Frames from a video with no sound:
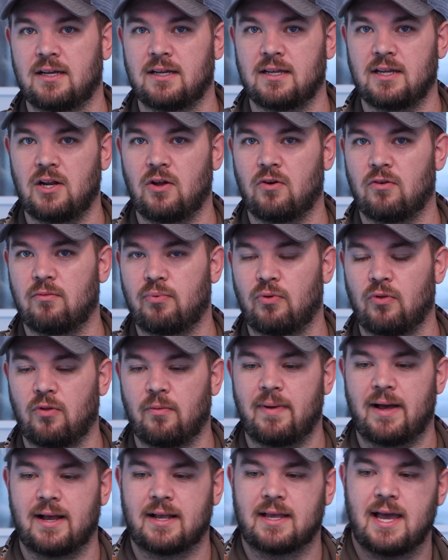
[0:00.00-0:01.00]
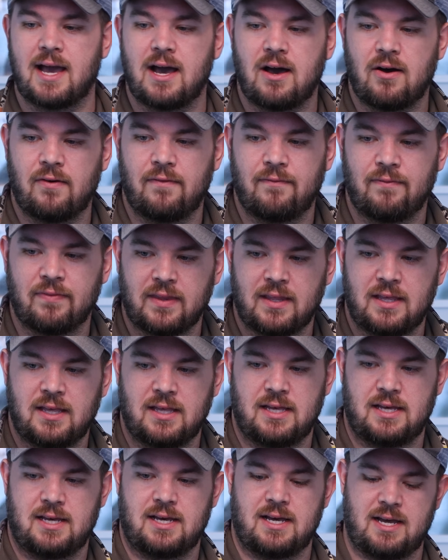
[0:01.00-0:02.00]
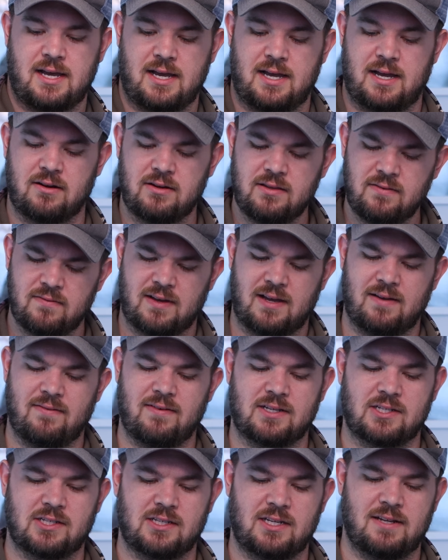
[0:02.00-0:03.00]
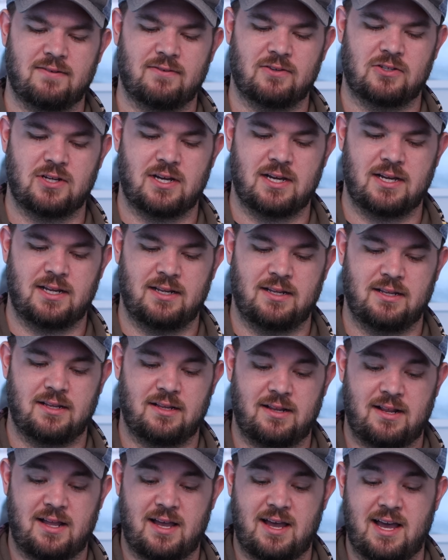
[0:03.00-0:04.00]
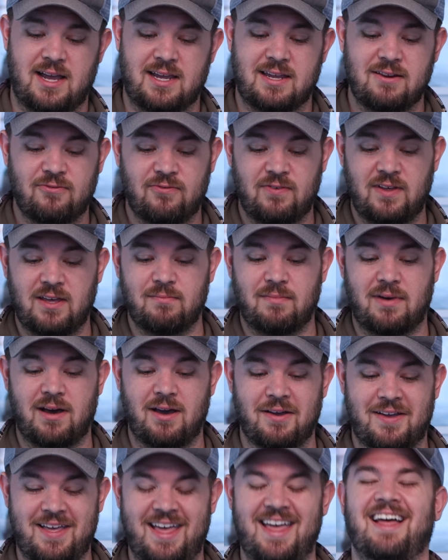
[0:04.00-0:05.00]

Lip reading: you know, and pull it back out. I've actually never tried. I can fit my,